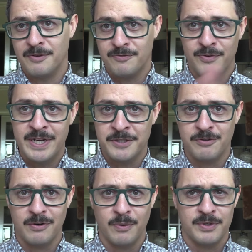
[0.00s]
The free
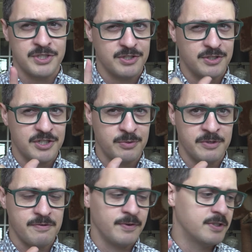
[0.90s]
intro course is just the
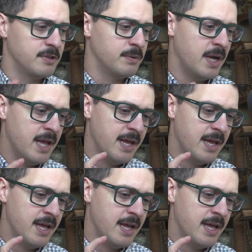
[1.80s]
one you're referring to.